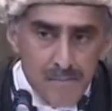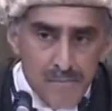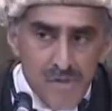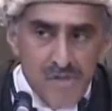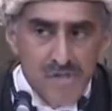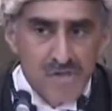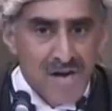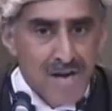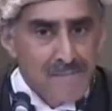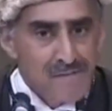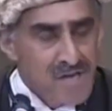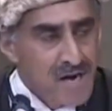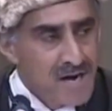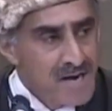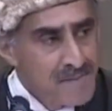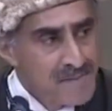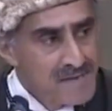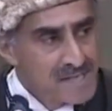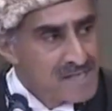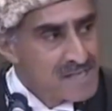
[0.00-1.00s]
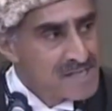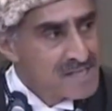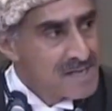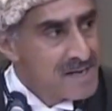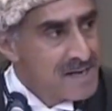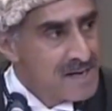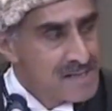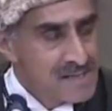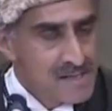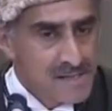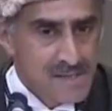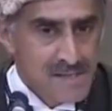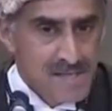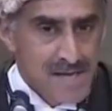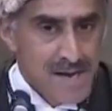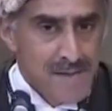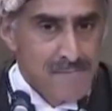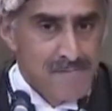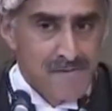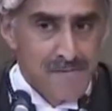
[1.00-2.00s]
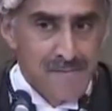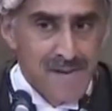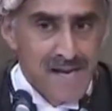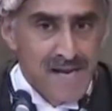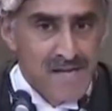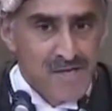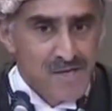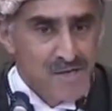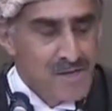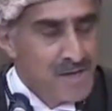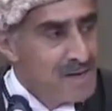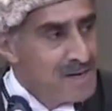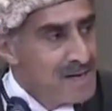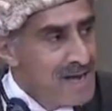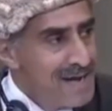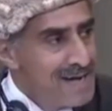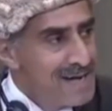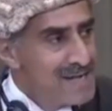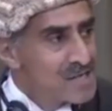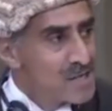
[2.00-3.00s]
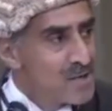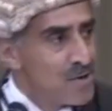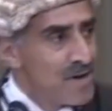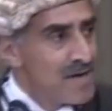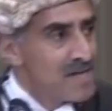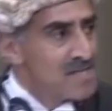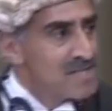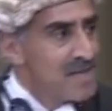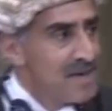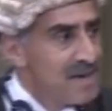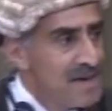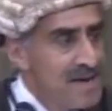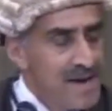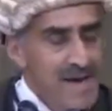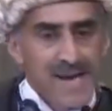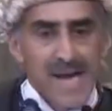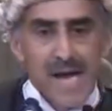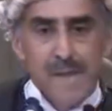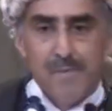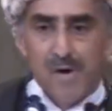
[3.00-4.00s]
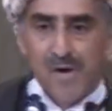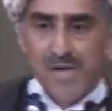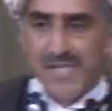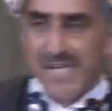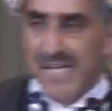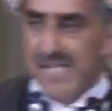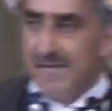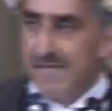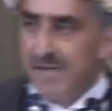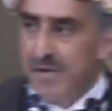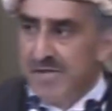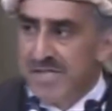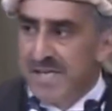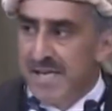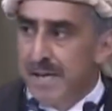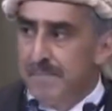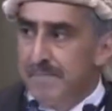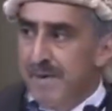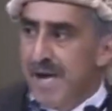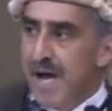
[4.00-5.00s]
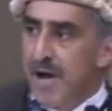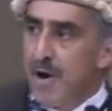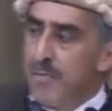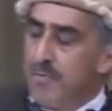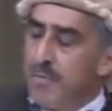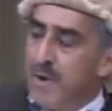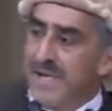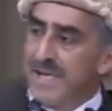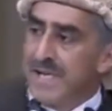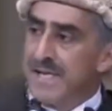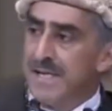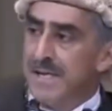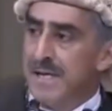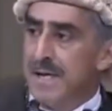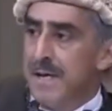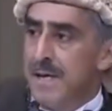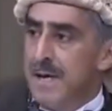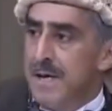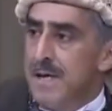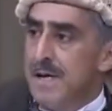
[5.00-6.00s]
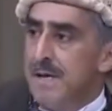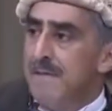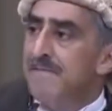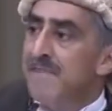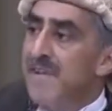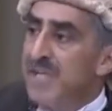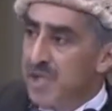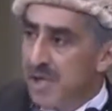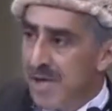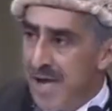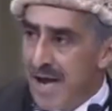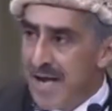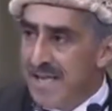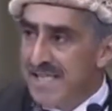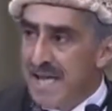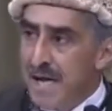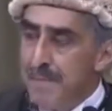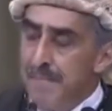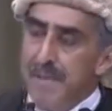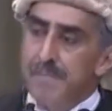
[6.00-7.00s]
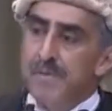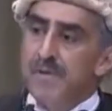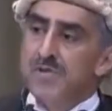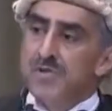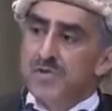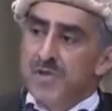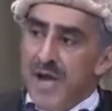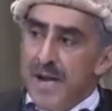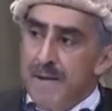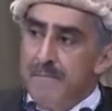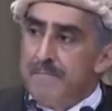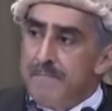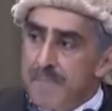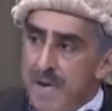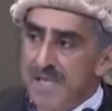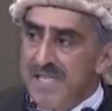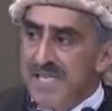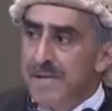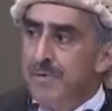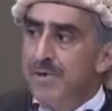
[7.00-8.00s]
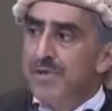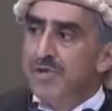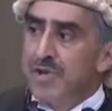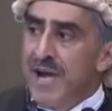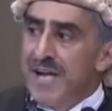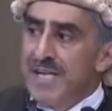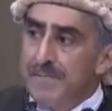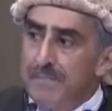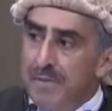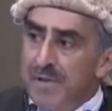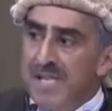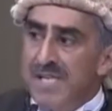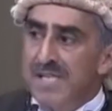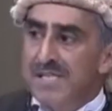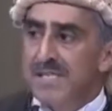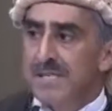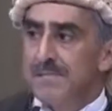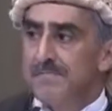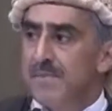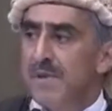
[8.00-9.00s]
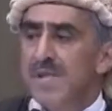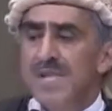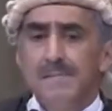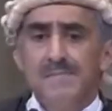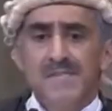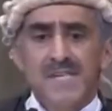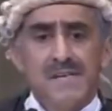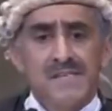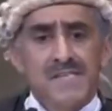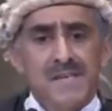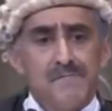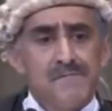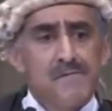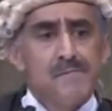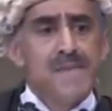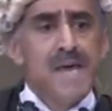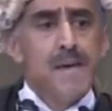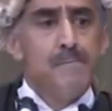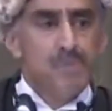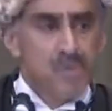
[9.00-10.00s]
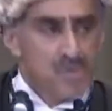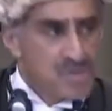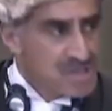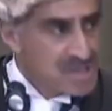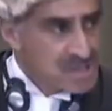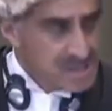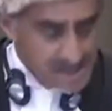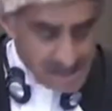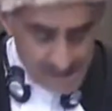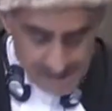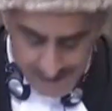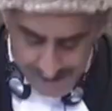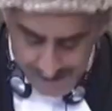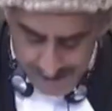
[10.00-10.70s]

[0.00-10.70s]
Bootstraps arguments is a term familiar to English lawyers, and I apologize for using it, but I hope one can visualize how someone trying to pull themselves up from their boots.